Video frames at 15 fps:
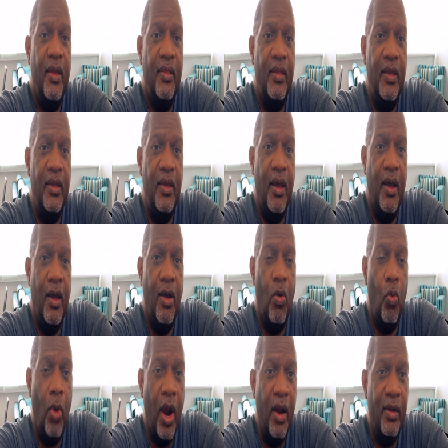the
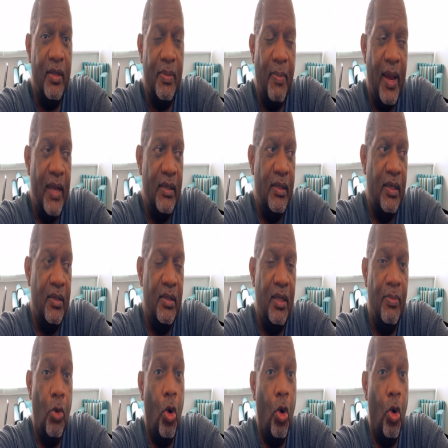wireless mic system